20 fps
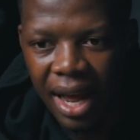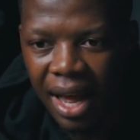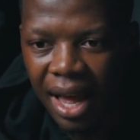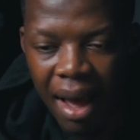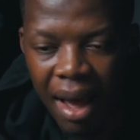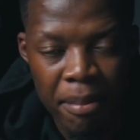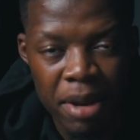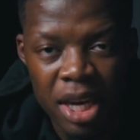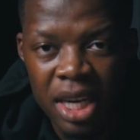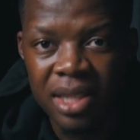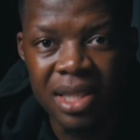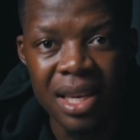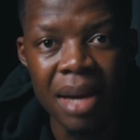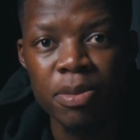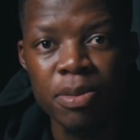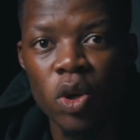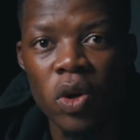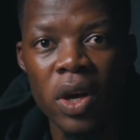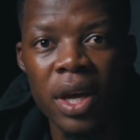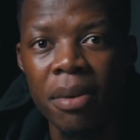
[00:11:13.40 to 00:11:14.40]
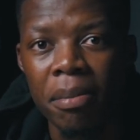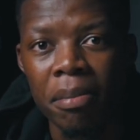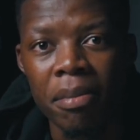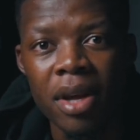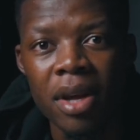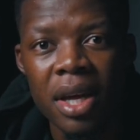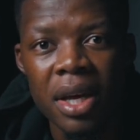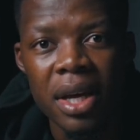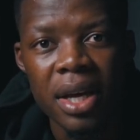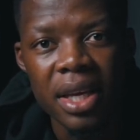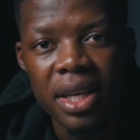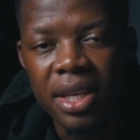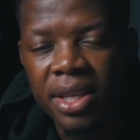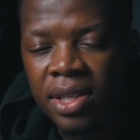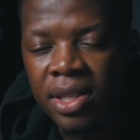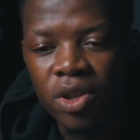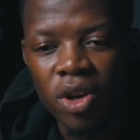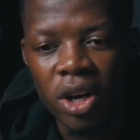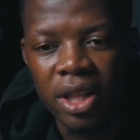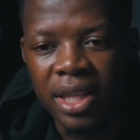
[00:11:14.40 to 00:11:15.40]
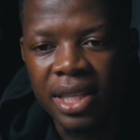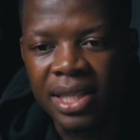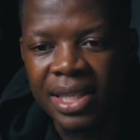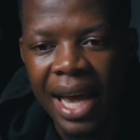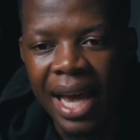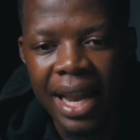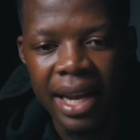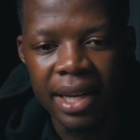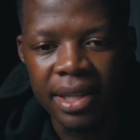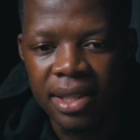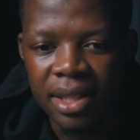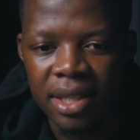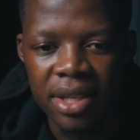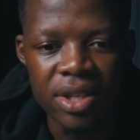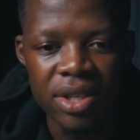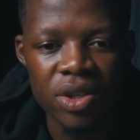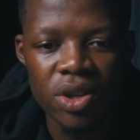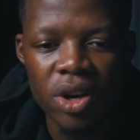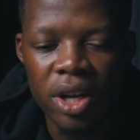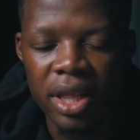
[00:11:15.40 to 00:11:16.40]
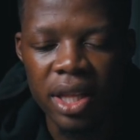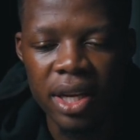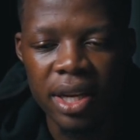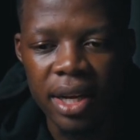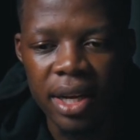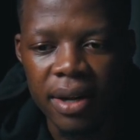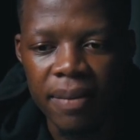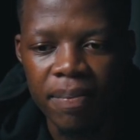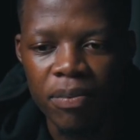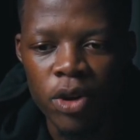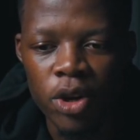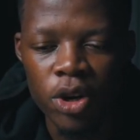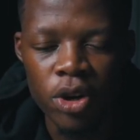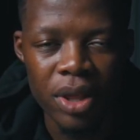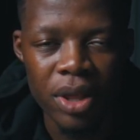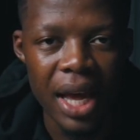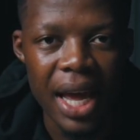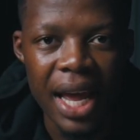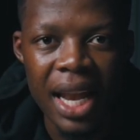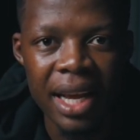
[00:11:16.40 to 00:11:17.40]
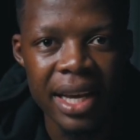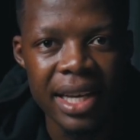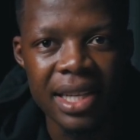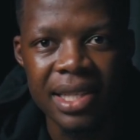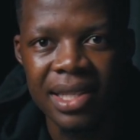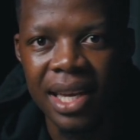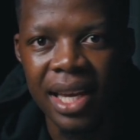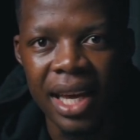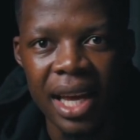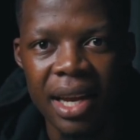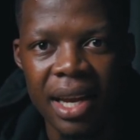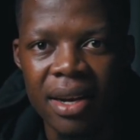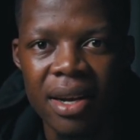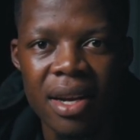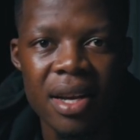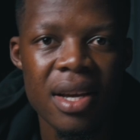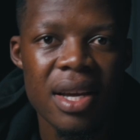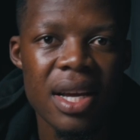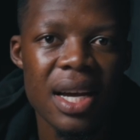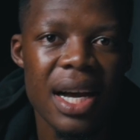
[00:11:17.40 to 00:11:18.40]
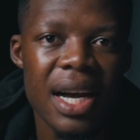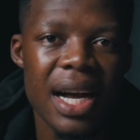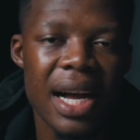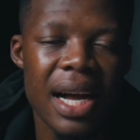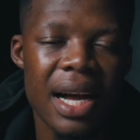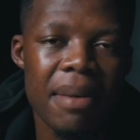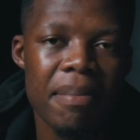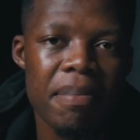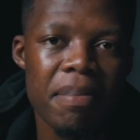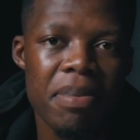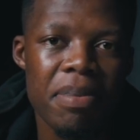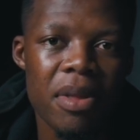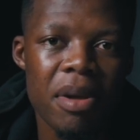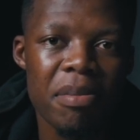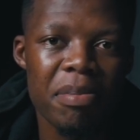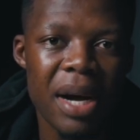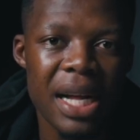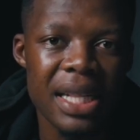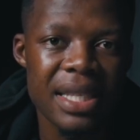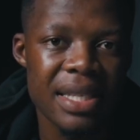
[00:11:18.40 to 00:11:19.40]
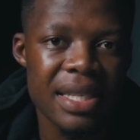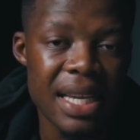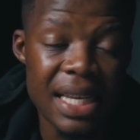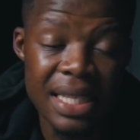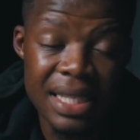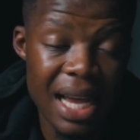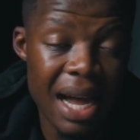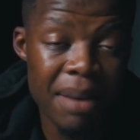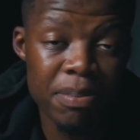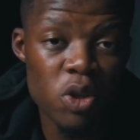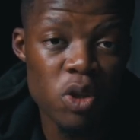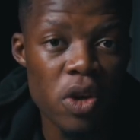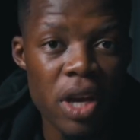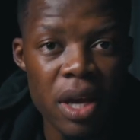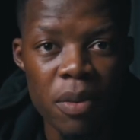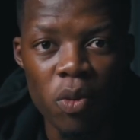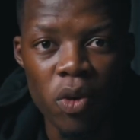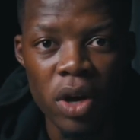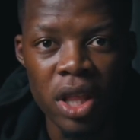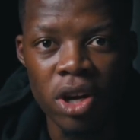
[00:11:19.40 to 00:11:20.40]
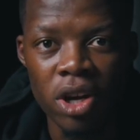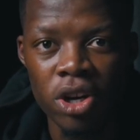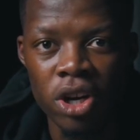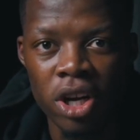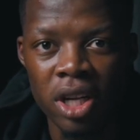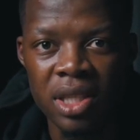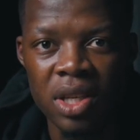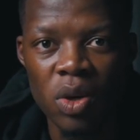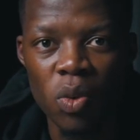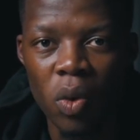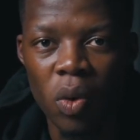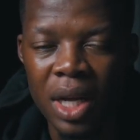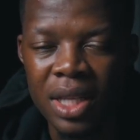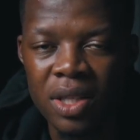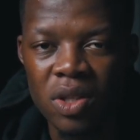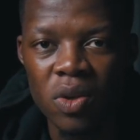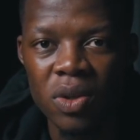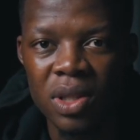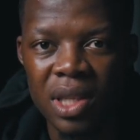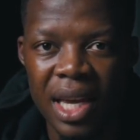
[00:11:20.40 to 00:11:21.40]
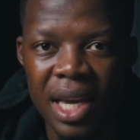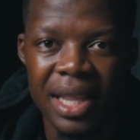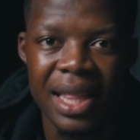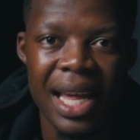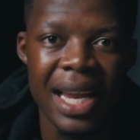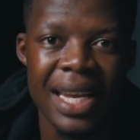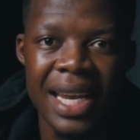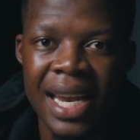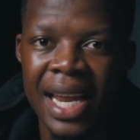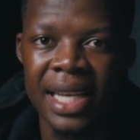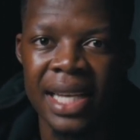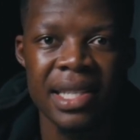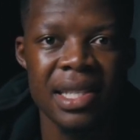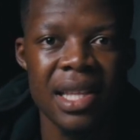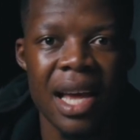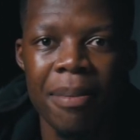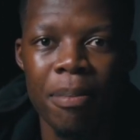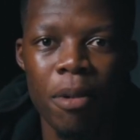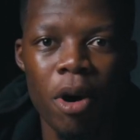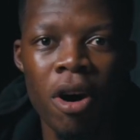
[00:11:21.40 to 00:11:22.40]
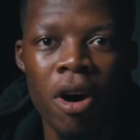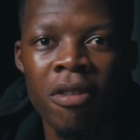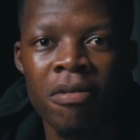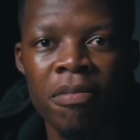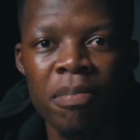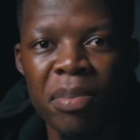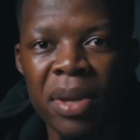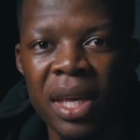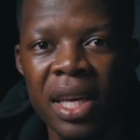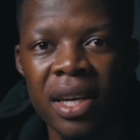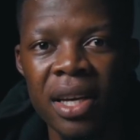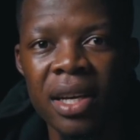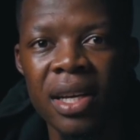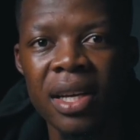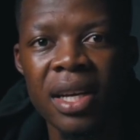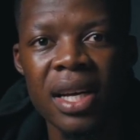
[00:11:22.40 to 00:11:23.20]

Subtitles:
I mean, it's up to him. He's got the talent. He's got the, you know, the elegance again. But it's up to him whether or not he wants to take that next step of being,